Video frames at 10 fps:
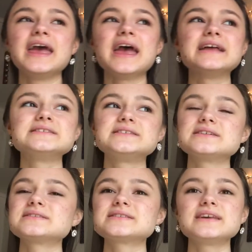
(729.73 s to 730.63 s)
And
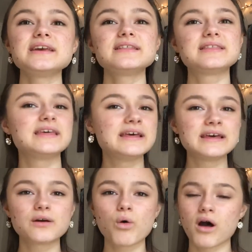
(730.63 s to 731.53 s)
seriously,
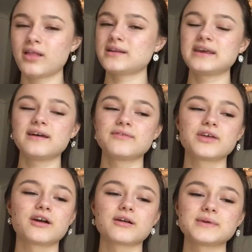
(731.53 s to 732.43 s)
the quality of
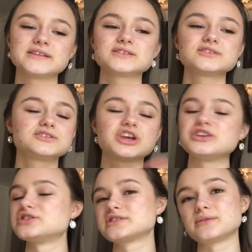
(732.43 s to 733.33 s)
the garments
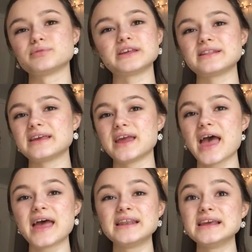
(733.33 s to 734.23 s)
changes completely,
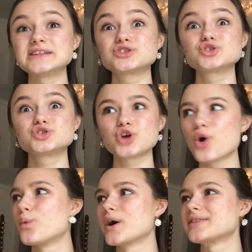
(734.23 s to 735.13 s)
and it's
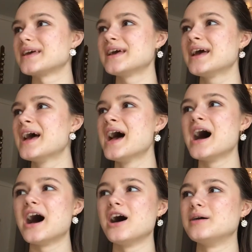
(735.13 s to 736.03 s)
so worth it.
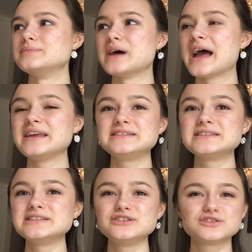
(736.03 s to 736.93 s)
I
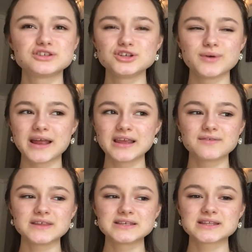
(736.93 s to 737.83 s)
didn't used to do any
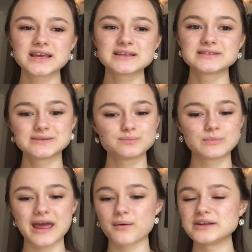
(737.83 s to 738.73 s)
of these things.
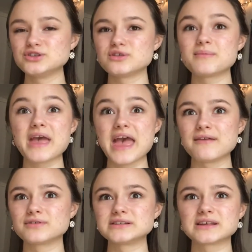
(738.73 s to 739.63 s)
Now I do them
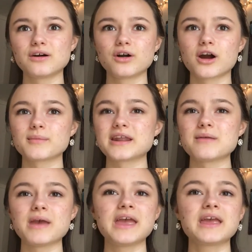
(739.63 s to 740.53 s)
every single garment
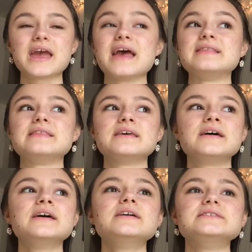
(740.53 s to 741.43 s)
I make, and
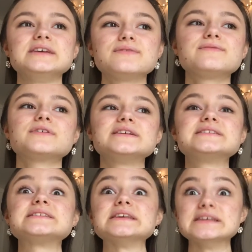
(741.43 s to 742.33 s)
the
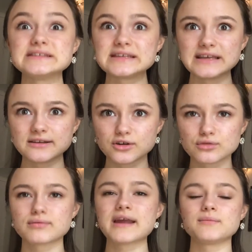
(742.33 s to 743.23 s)
difference is
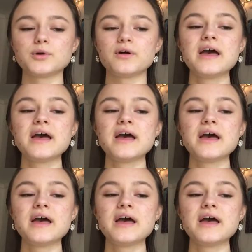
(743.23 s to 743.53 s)
incredible.